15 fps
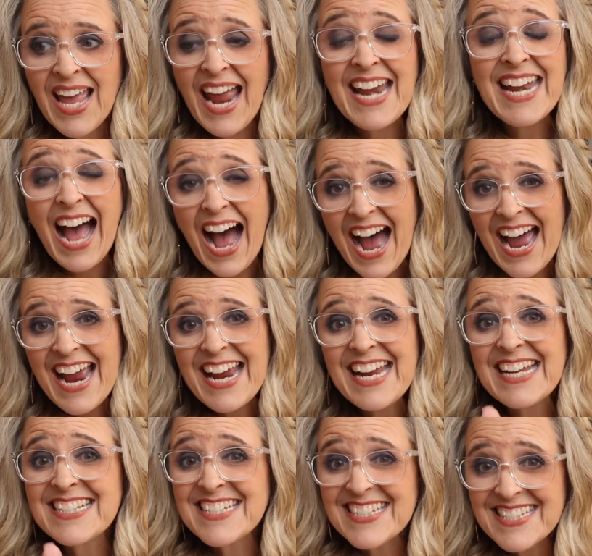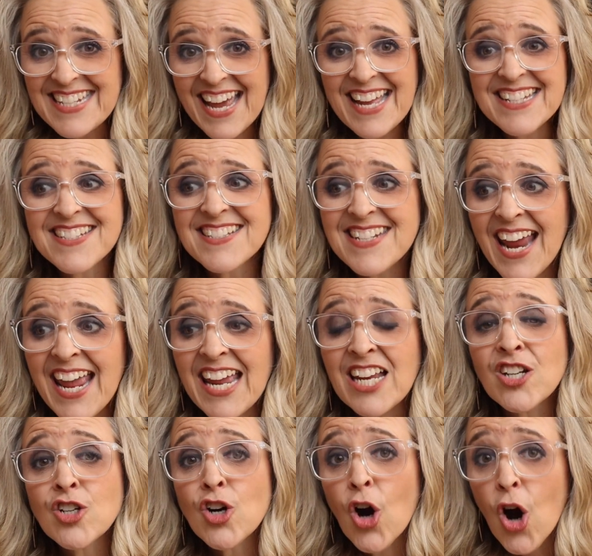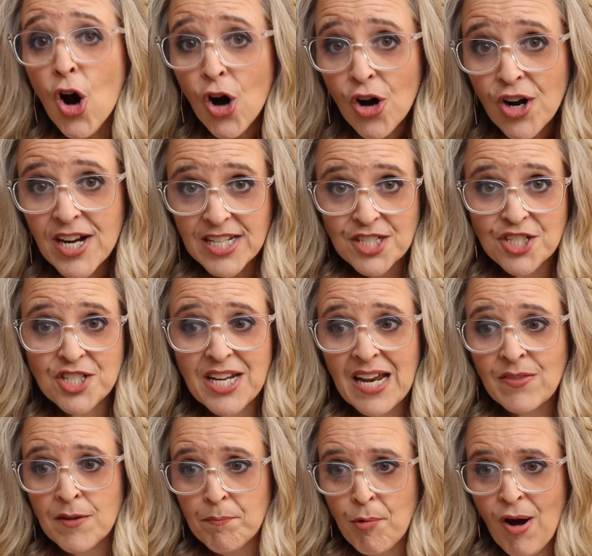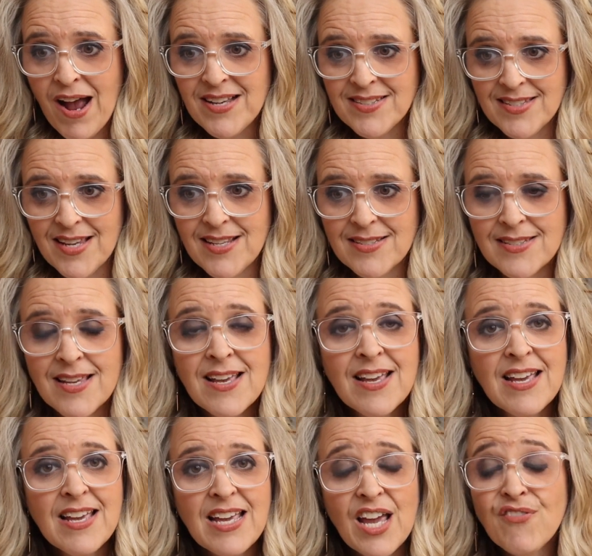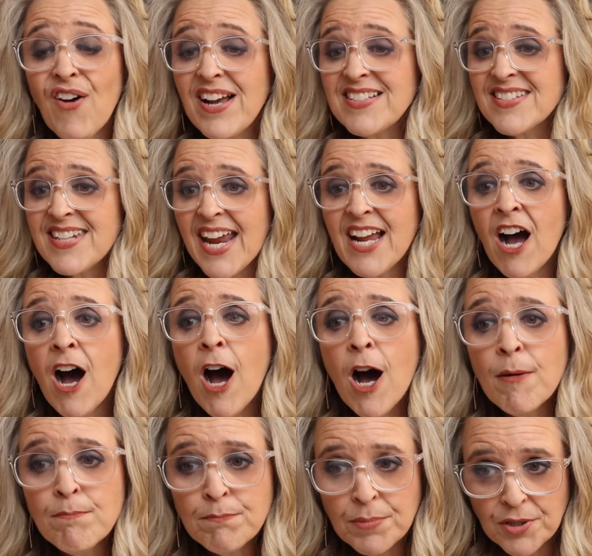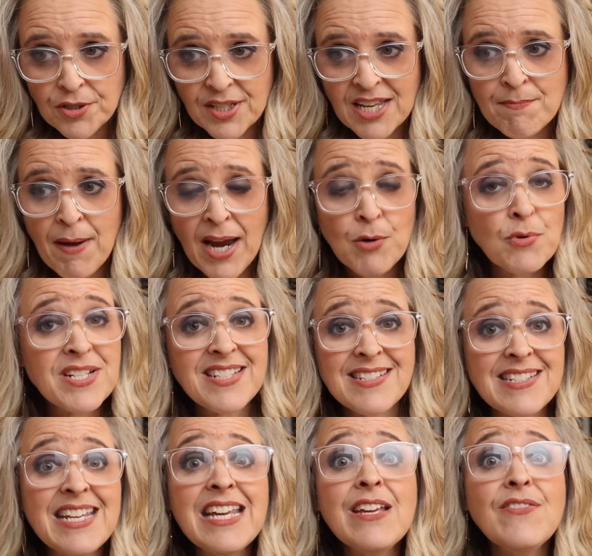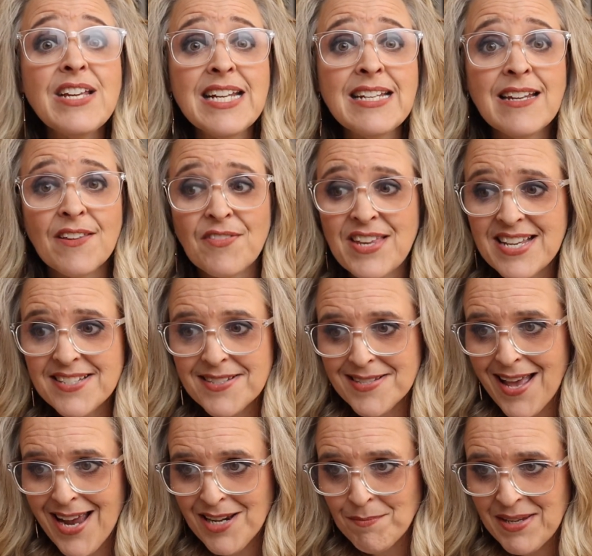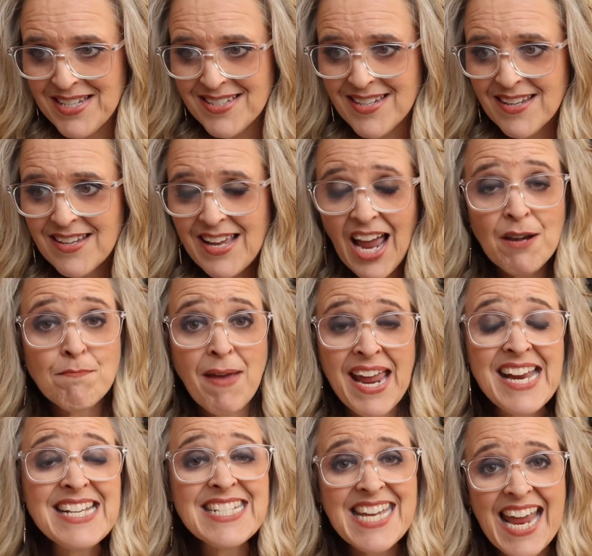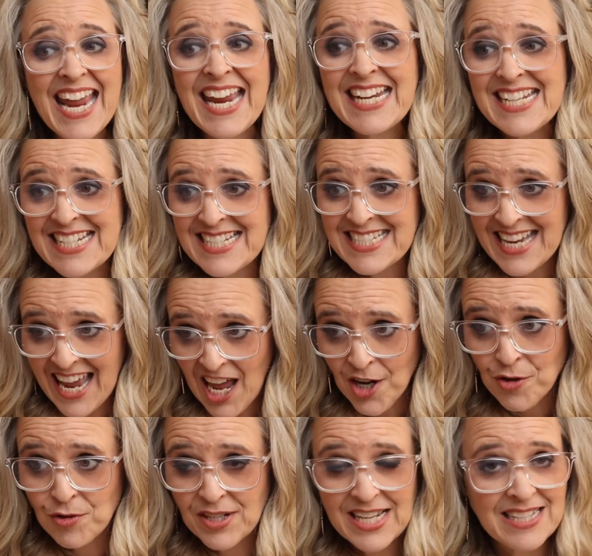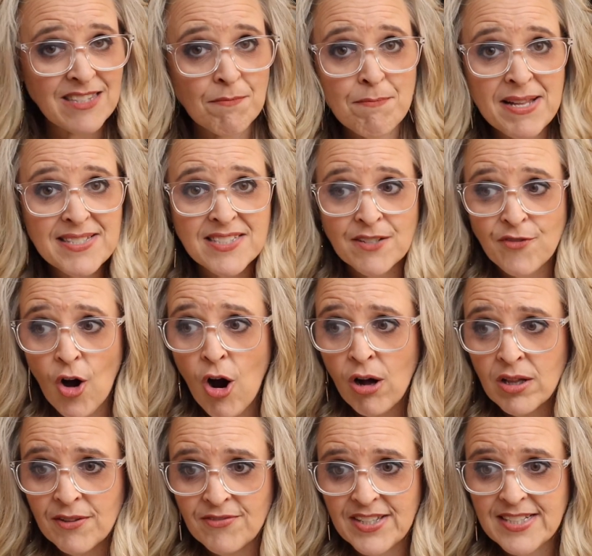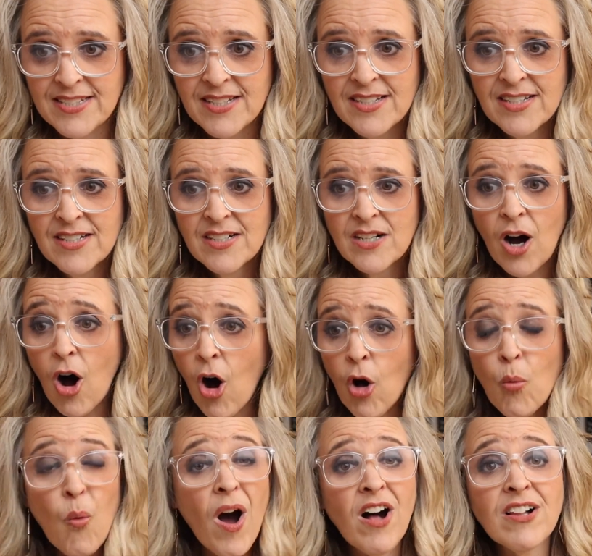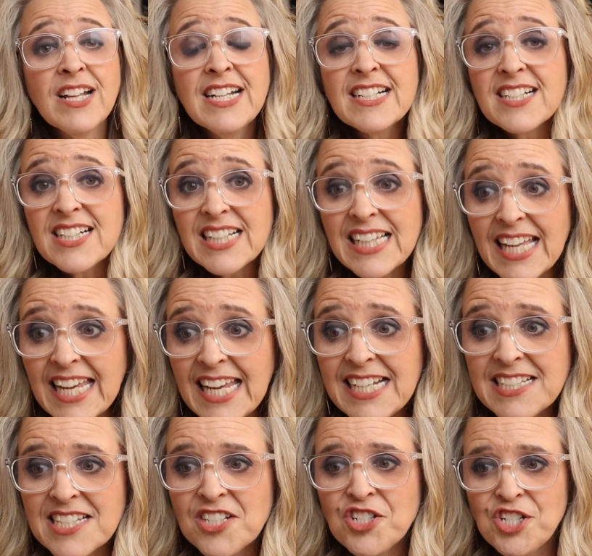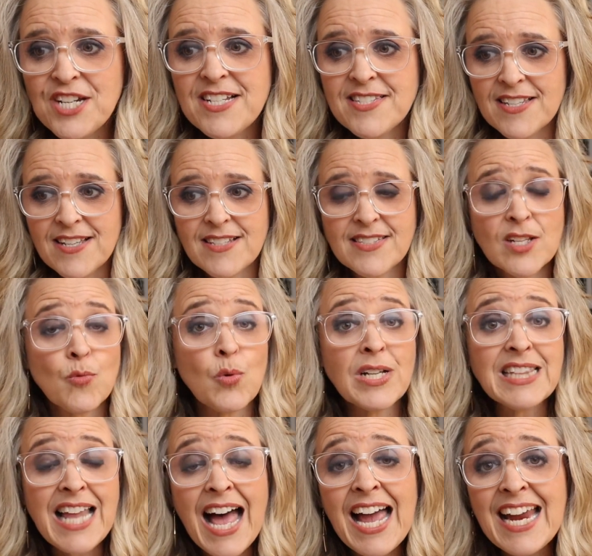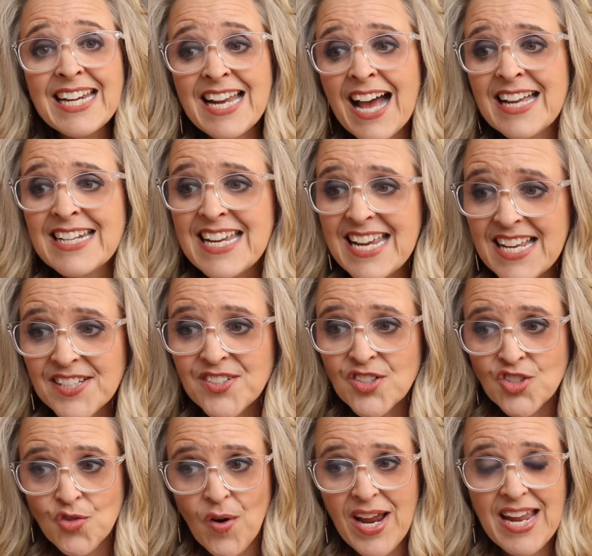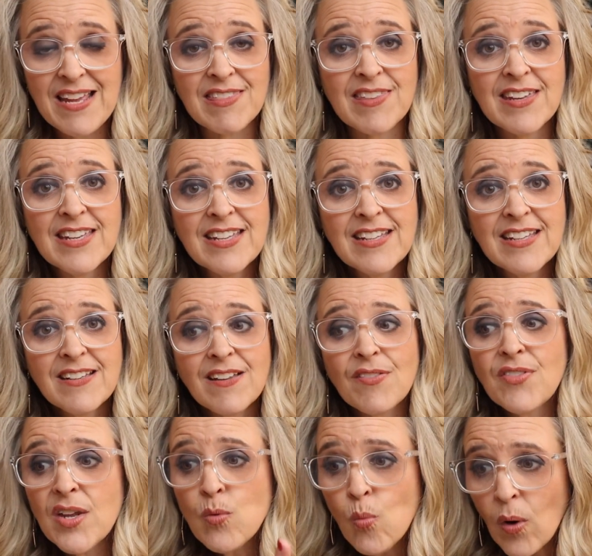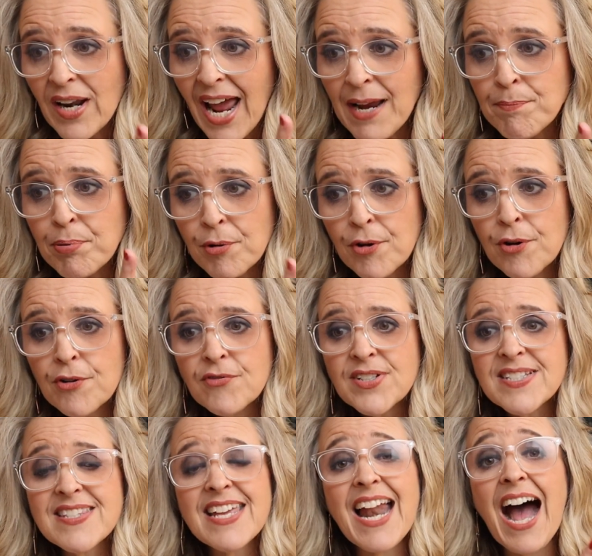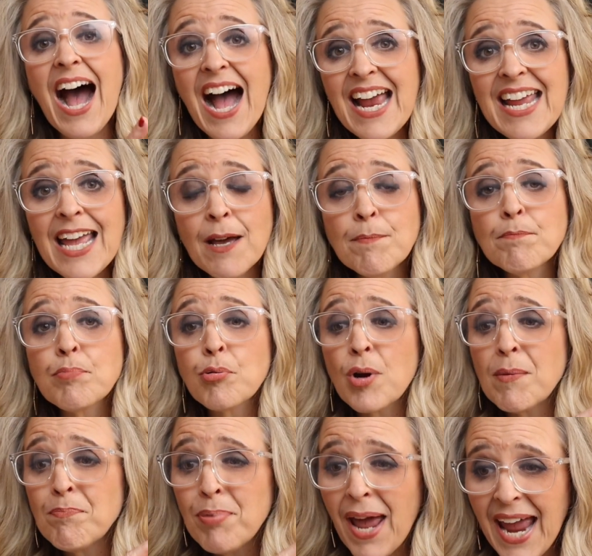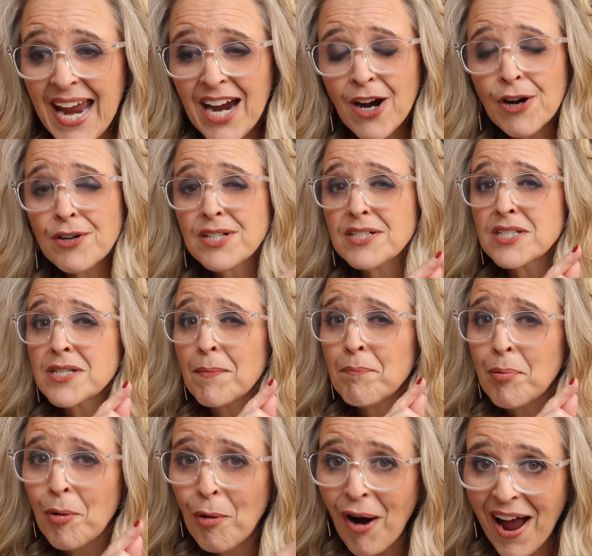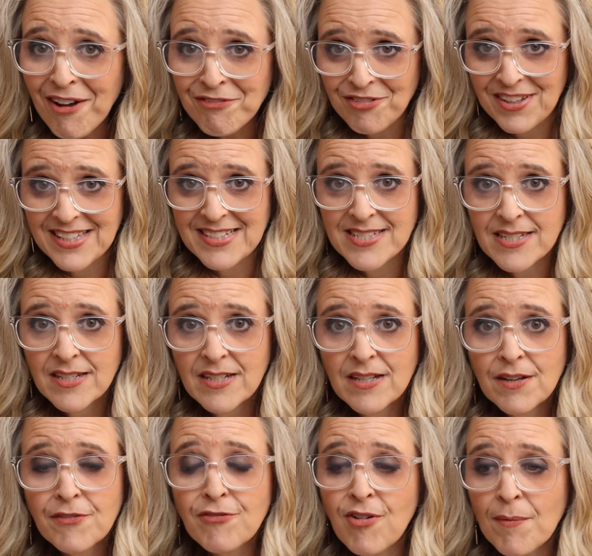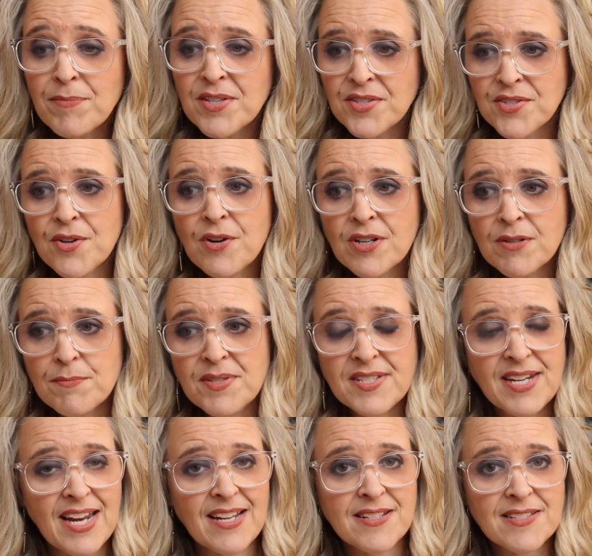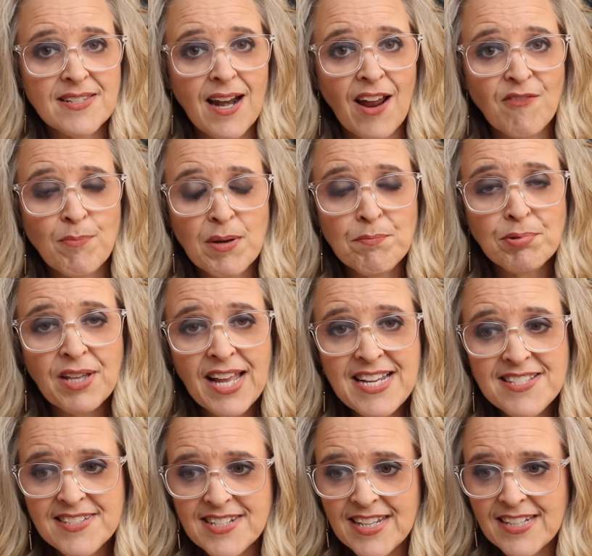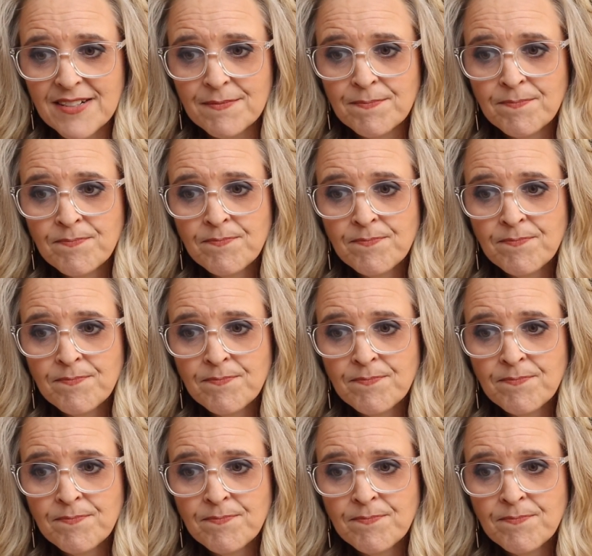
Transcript: and I instead stay encouraged in the process, if I stay humble in my receiving the assignment and maintain integrity in the midst of all of it, all while clinging to Jesus and relying on His strength, then what I prove is that I am prepared to profit from the circumstance that I've been placed in.